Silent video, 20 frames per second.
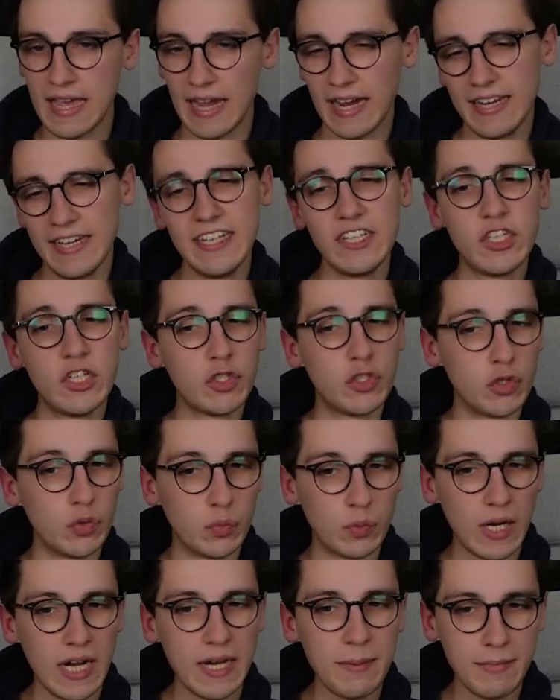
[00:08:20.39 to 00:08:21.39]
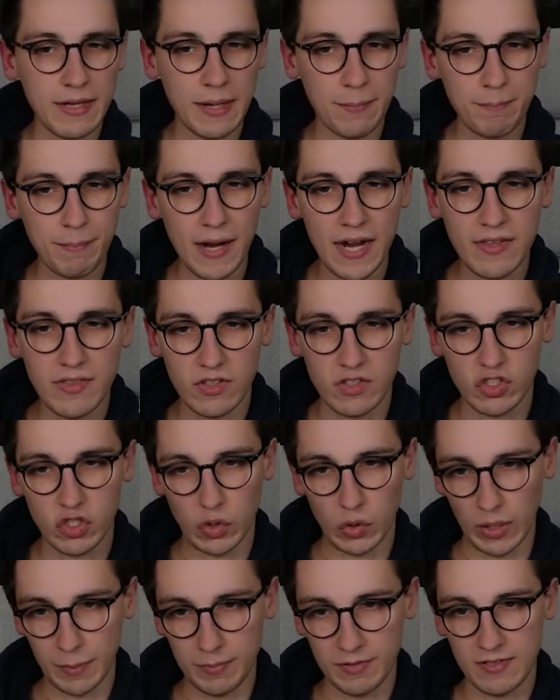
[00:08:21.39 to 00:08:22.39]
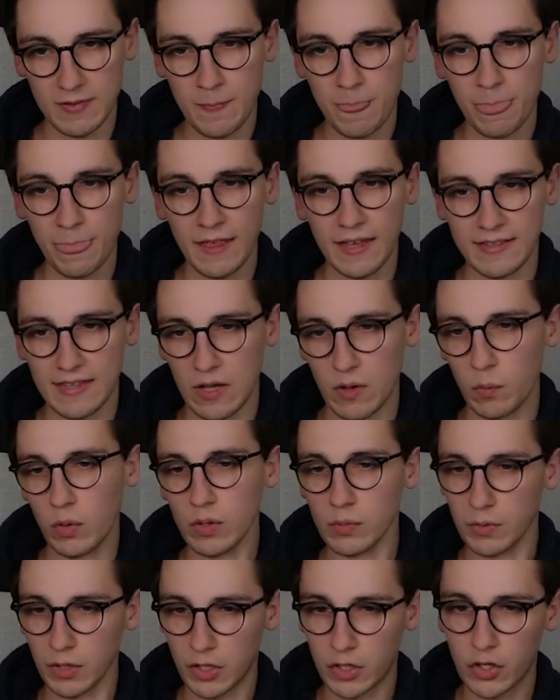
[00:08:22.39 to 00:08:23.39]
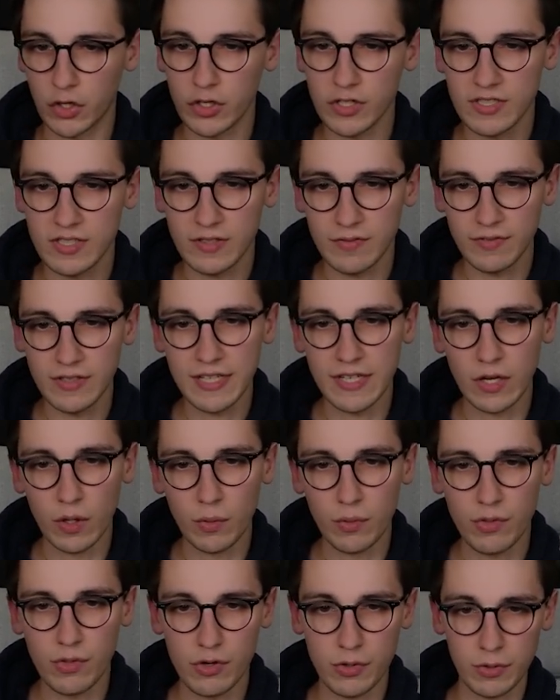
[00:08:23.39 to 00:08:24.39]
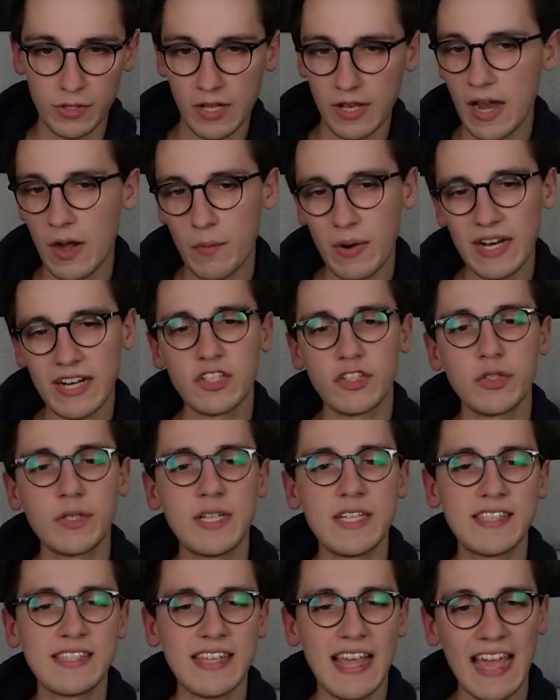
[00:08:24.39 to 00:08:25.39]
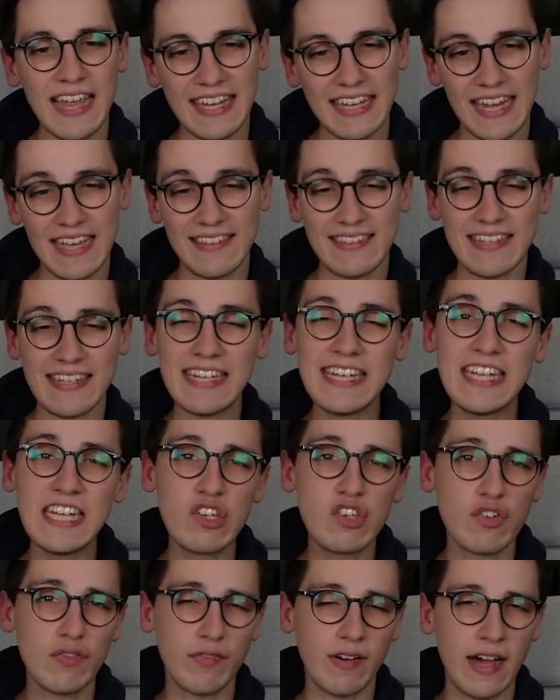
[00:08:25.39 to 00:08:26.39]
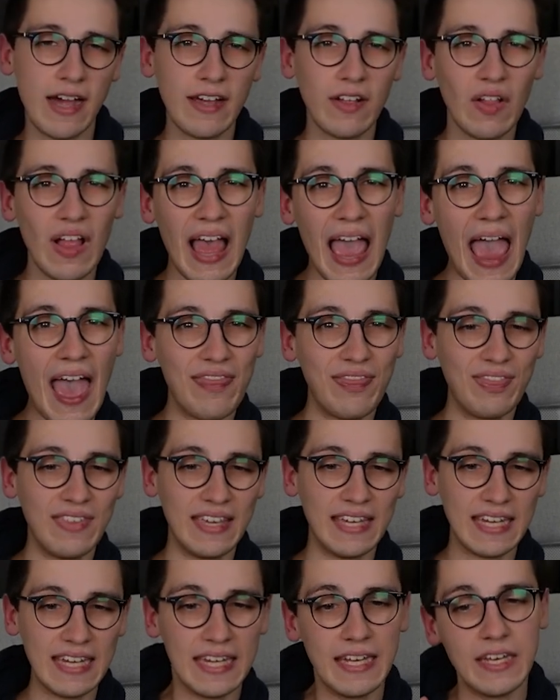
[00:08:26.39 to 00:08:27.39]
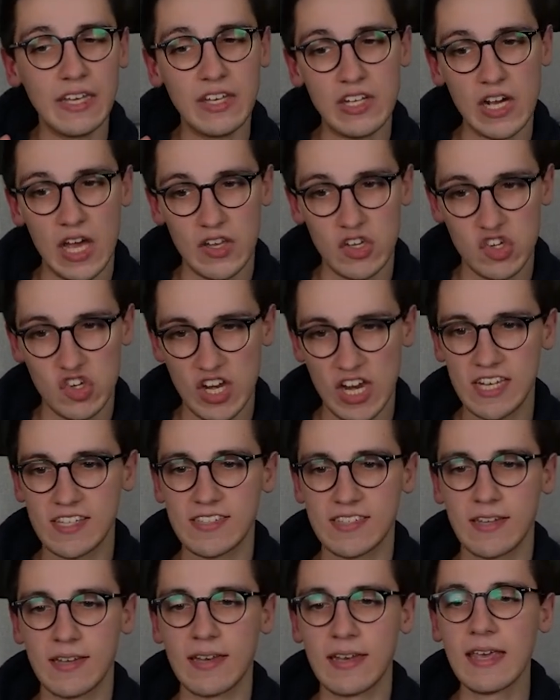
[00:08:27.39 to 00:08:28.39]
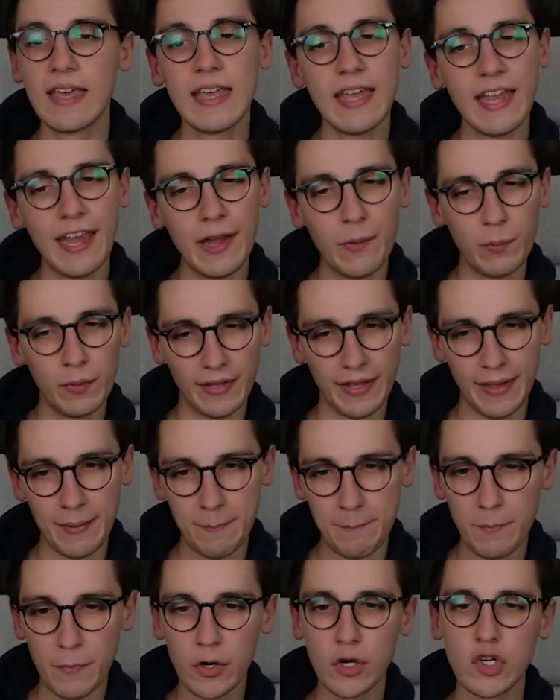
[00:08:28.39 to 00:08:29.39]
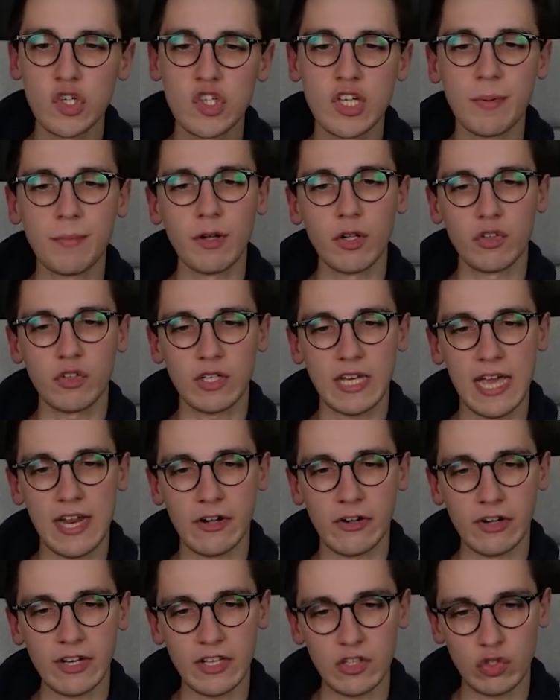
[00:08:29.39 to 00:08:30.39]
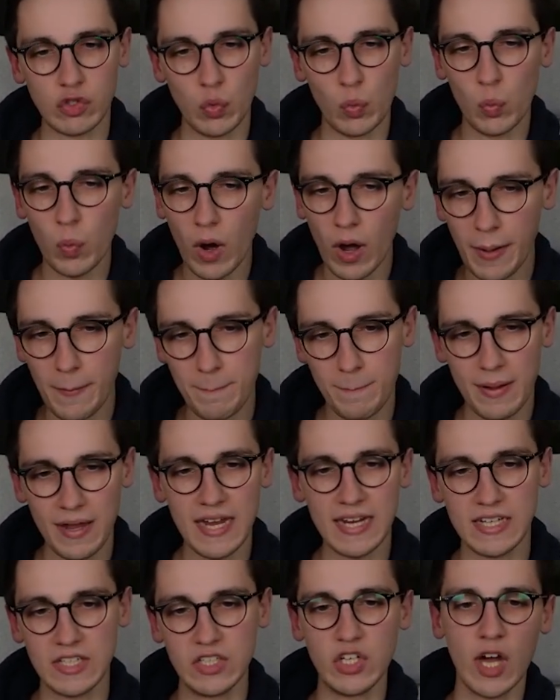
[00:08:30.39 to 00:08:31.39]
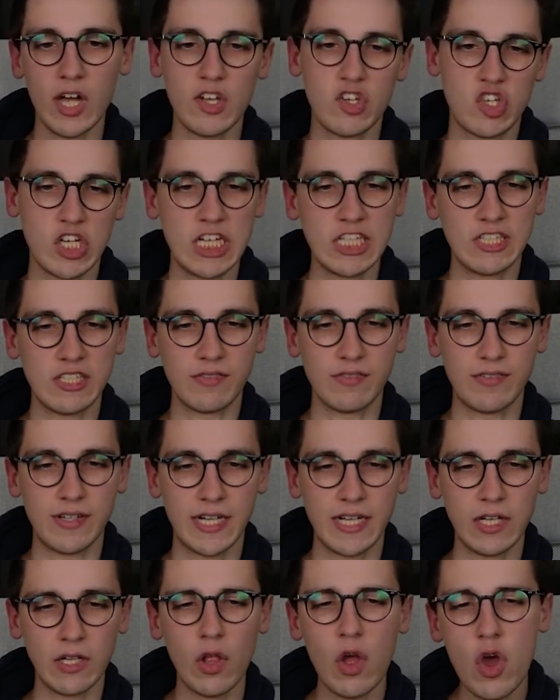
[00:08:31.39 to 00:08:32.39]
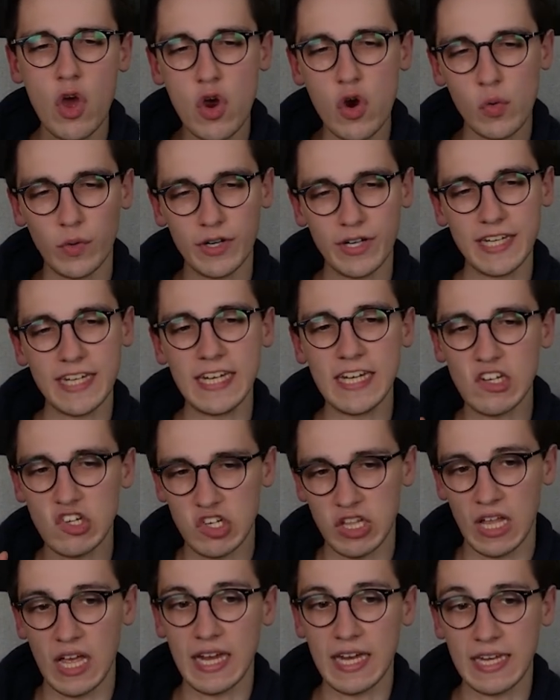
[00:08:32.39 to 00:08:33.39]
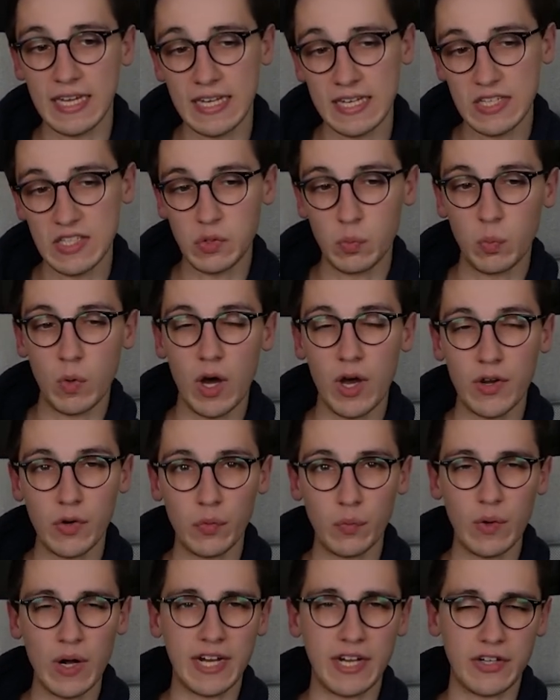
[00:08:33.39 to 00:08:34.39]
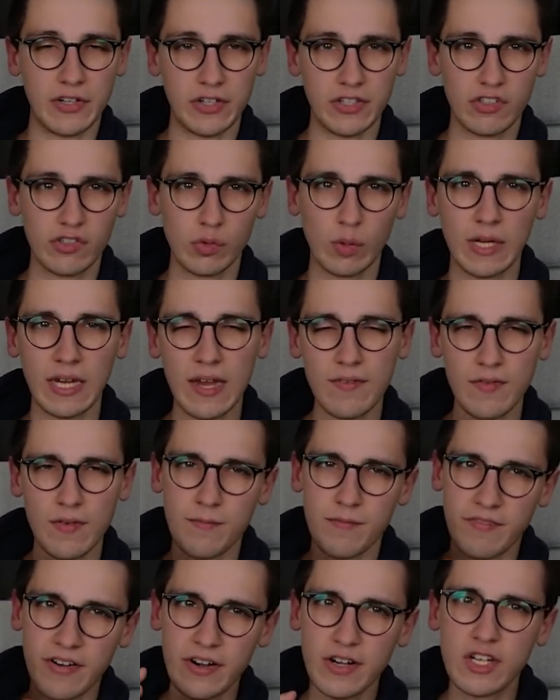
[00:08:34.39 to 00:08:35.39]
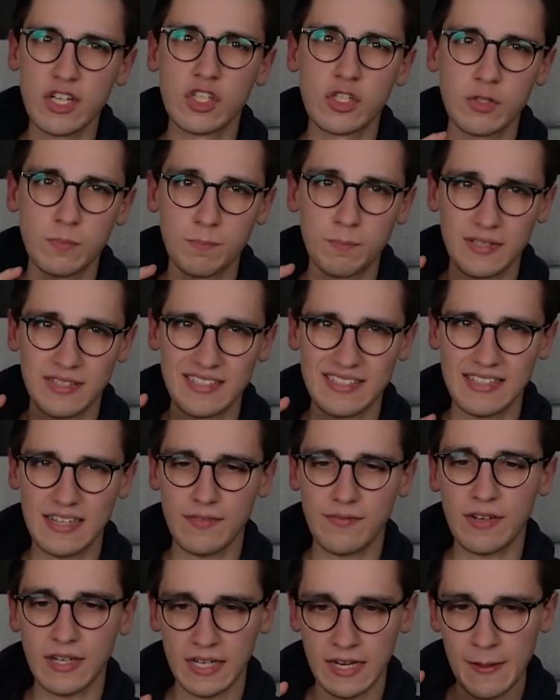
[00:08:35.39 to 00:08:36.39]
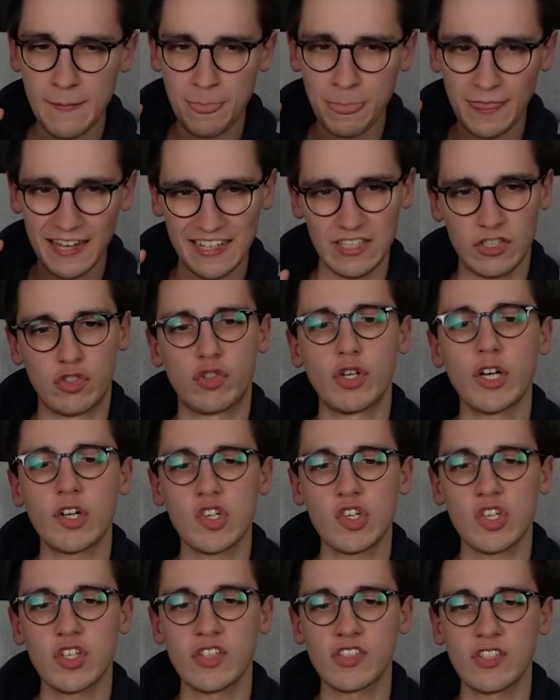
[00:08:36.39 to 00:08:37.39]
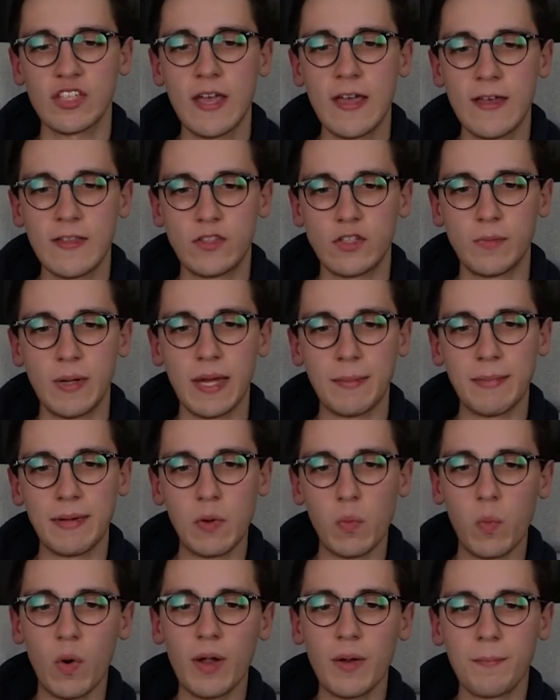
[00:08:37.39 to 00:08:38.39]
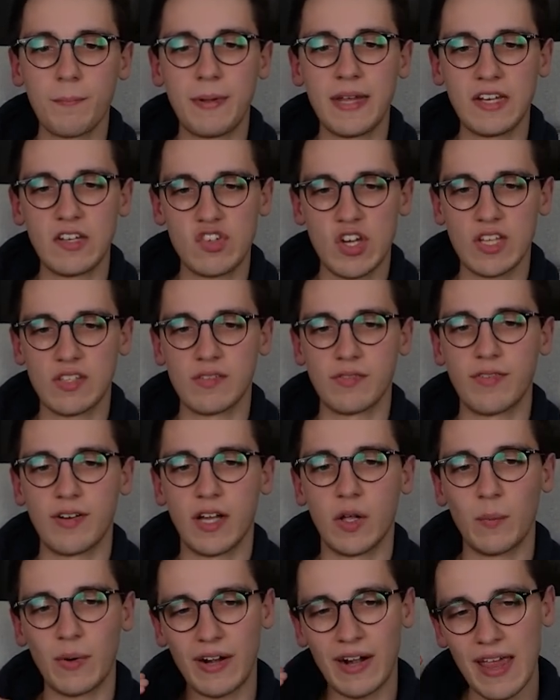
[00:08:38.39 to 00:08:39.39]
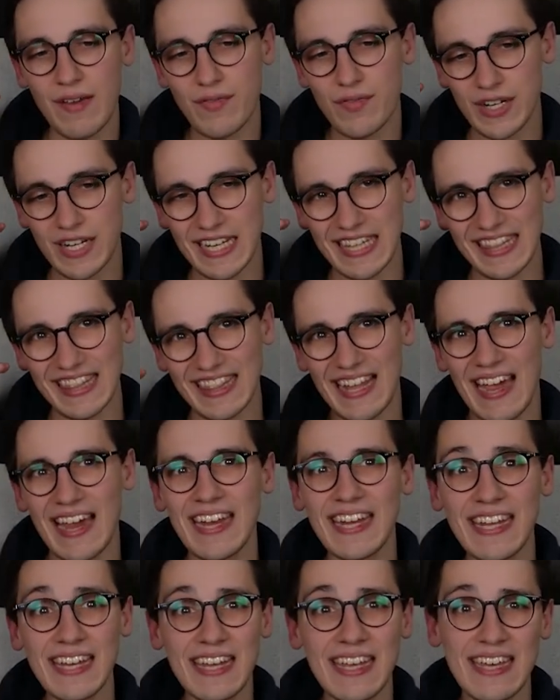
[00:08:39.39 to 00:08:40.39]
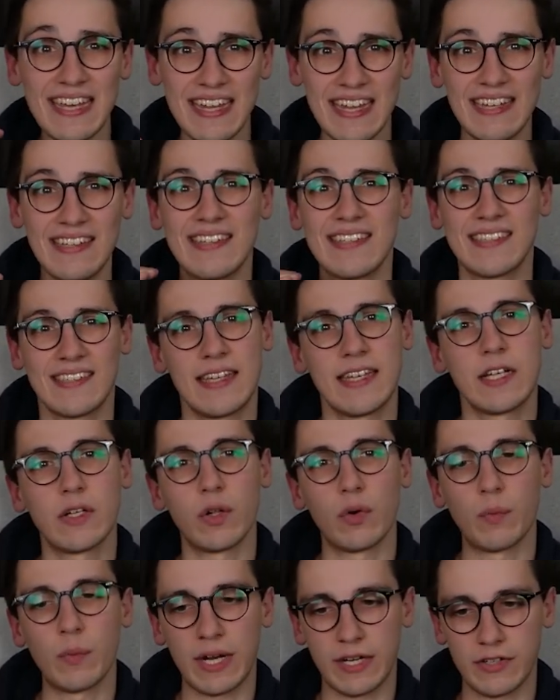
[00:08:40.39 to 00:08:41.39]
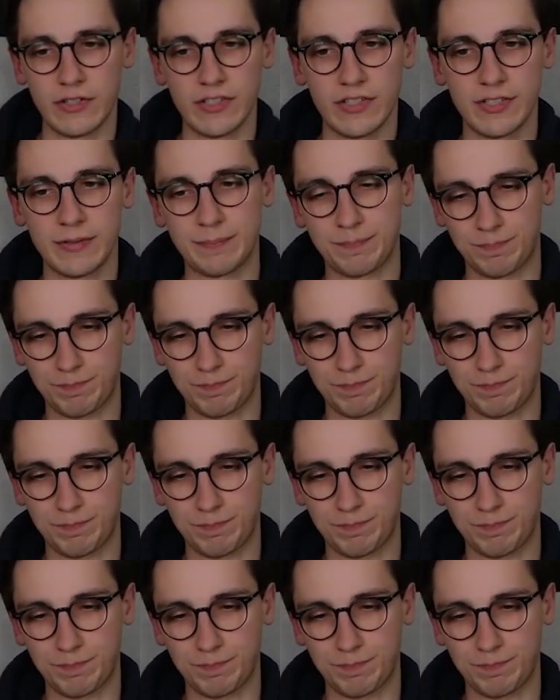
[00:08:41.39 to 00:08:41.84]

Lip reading: I need you to write me a Python script that will recursively go through the directories and get each file ending in .json. It will then merge them all together into one big .json file where each line is one record. So I gave him very specific instructions to make me one big JSON file where every line is a single record.